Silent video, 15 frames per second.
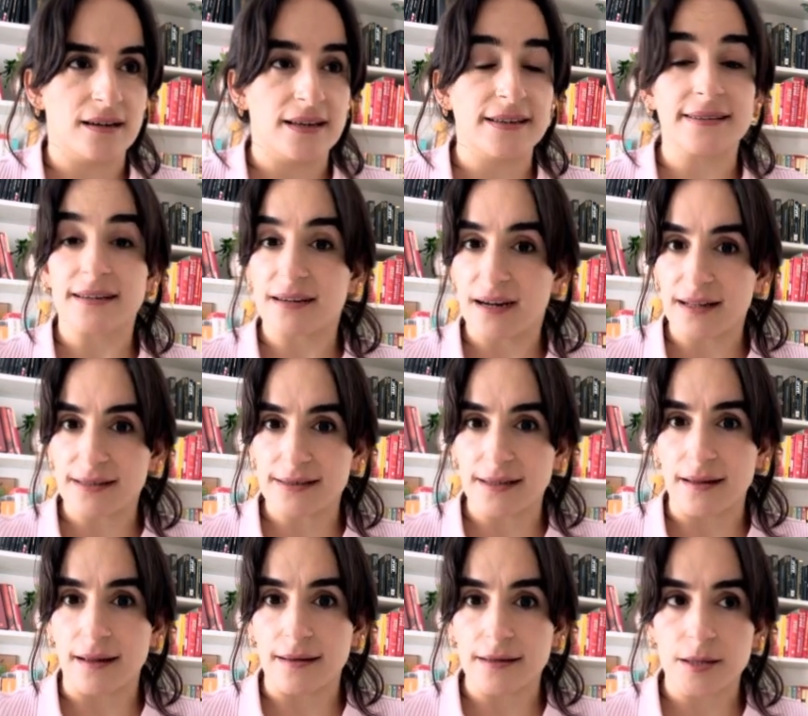is a
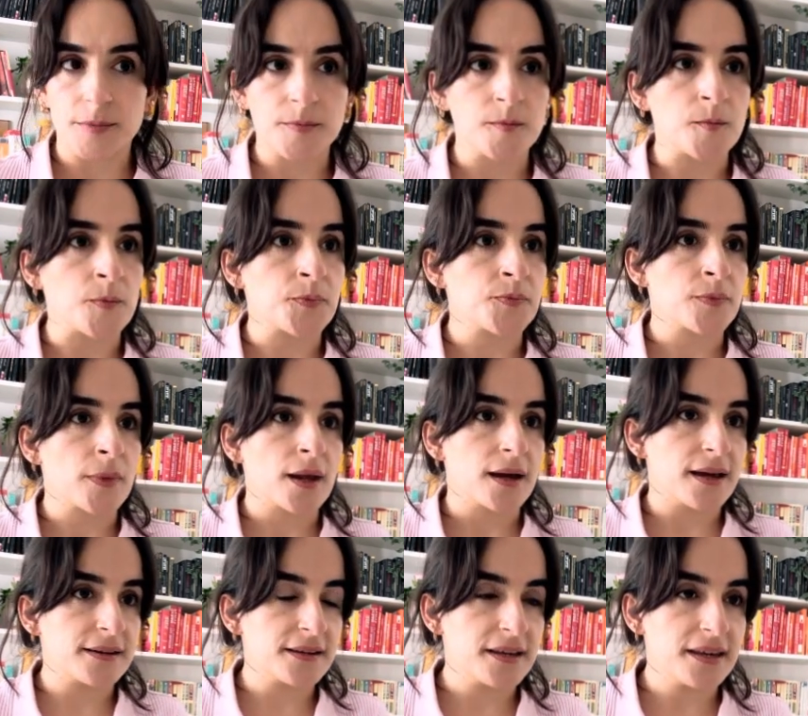consonant.
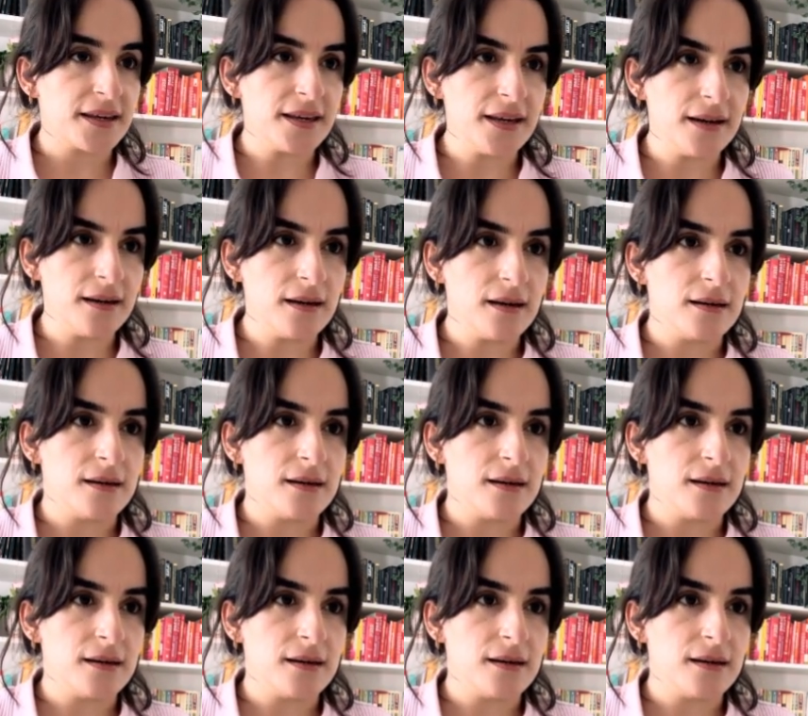And here,